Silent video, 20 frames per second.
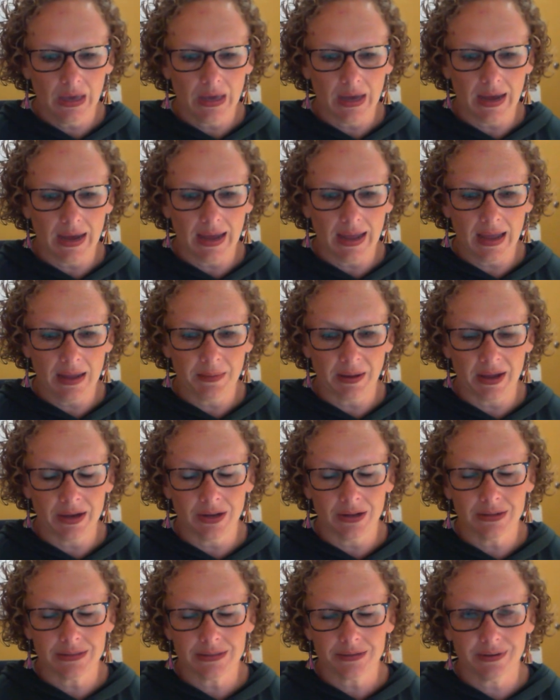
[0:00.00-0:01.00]
I
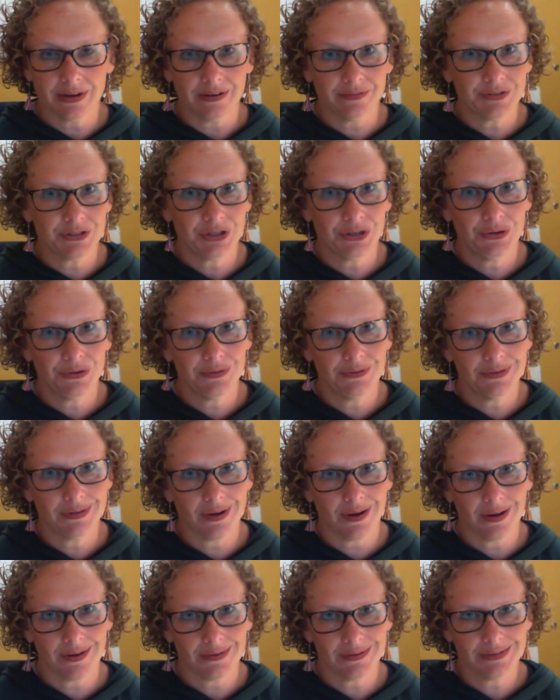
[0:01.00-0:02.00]
also have two
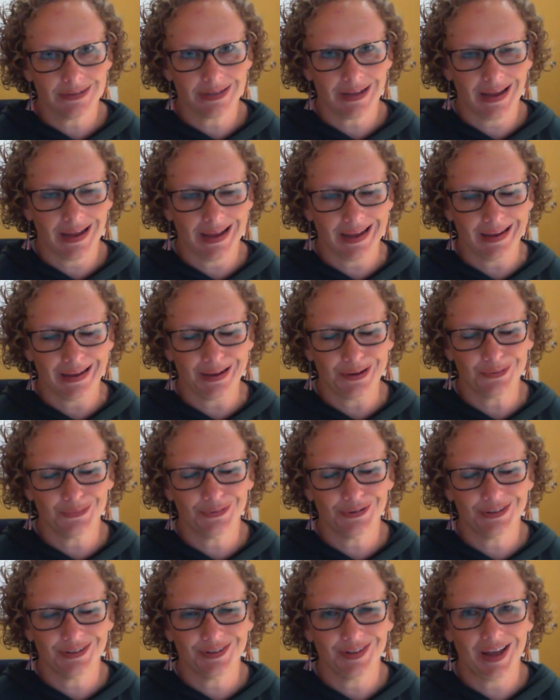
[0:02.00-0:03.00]
dogs. I
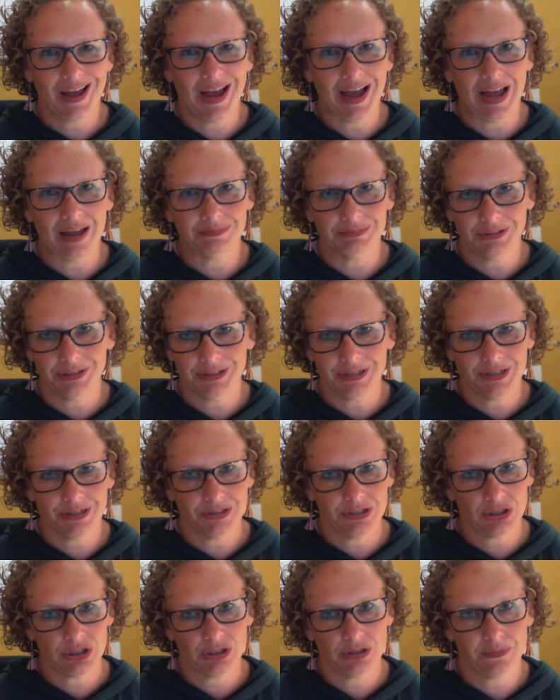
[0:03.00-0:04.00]
will happily
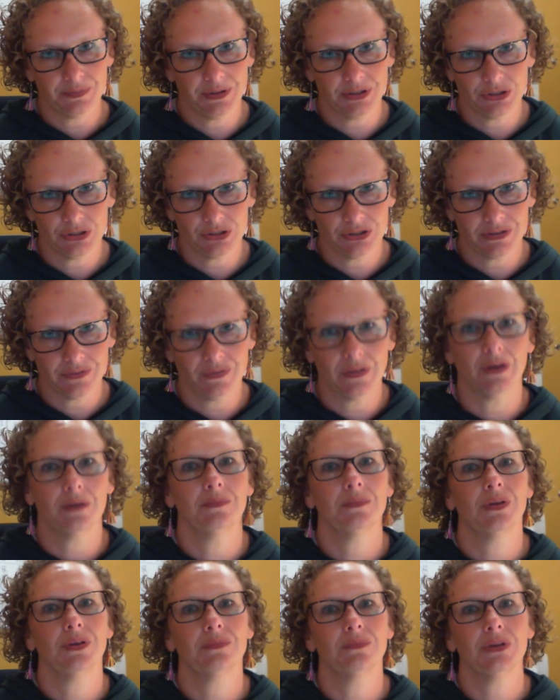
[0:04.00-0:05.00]
share pictures of them
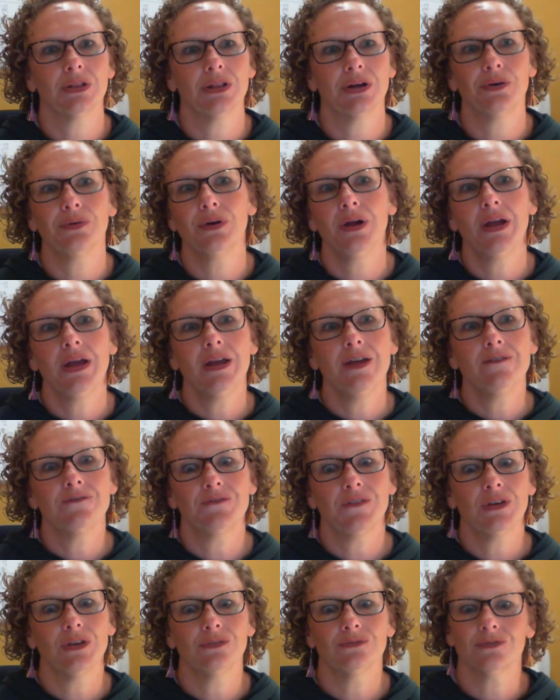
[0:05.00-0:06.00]
below.
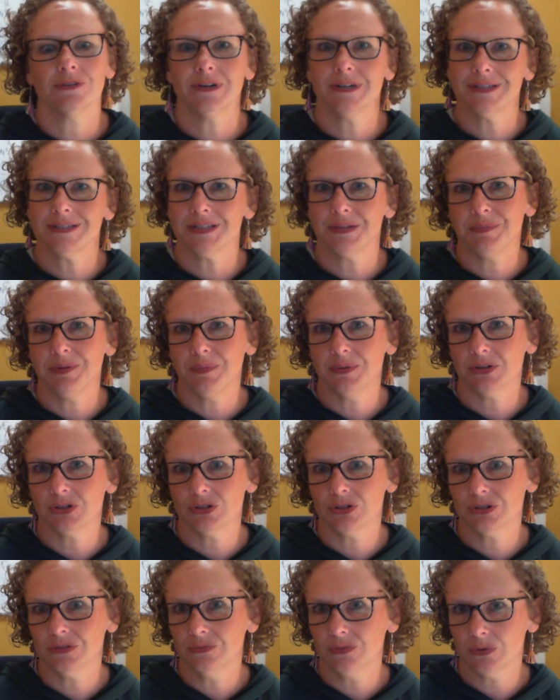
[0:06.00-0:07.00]
Feel free to send me pictures
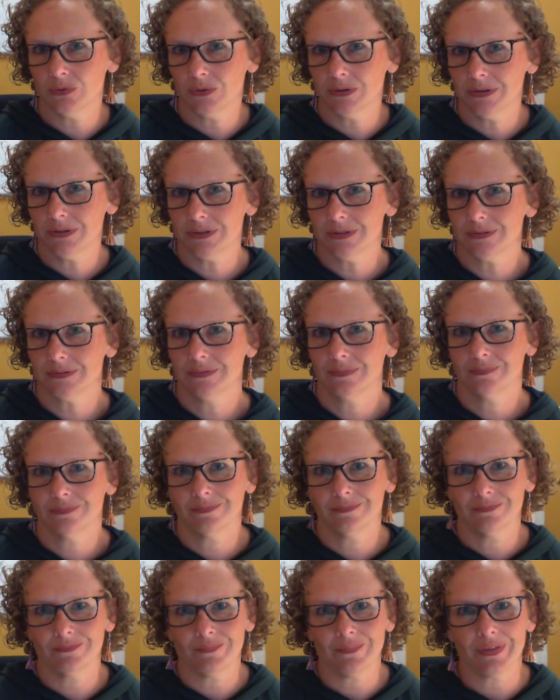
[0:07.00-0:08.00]
of yours.
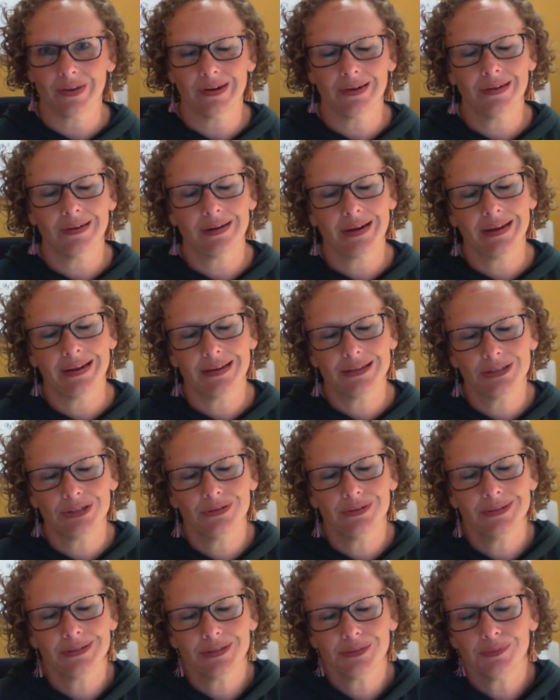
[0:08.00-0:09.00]
And I guess you
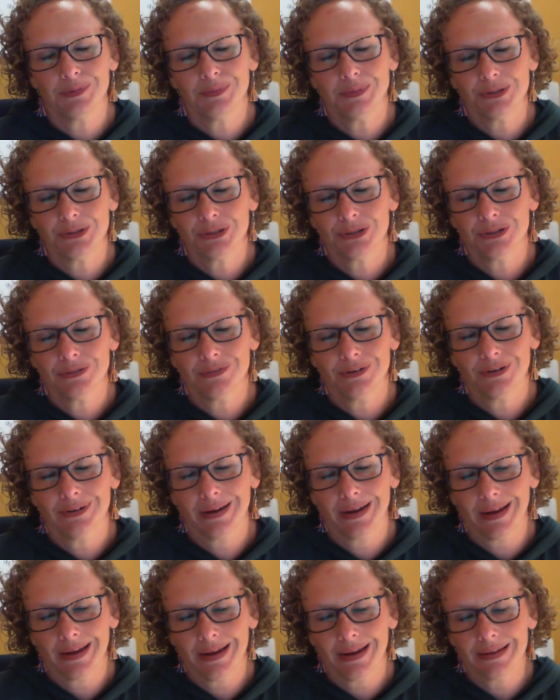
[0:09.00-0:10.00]
can send me pictures of your
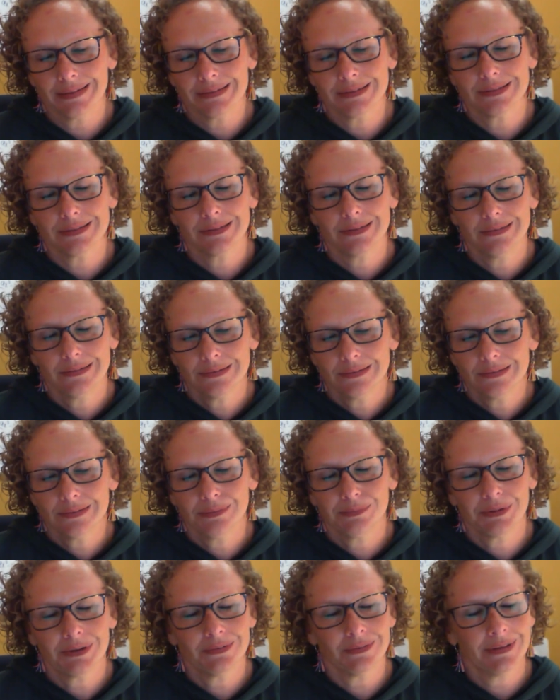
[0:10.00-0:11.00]
cats too. I'm
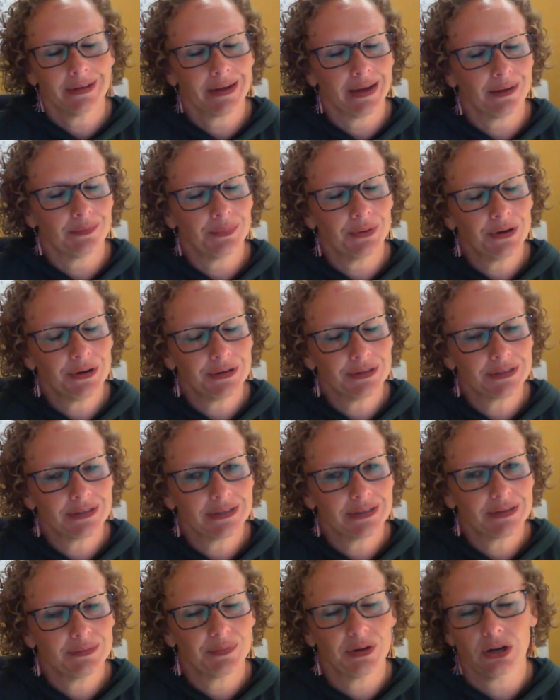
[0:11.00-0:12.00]
not really a cat
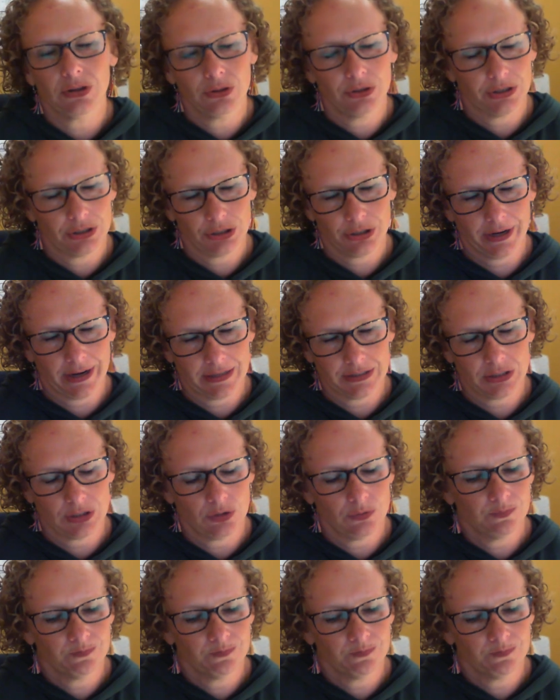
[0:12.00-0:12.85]
person, but I'll look at your cats too.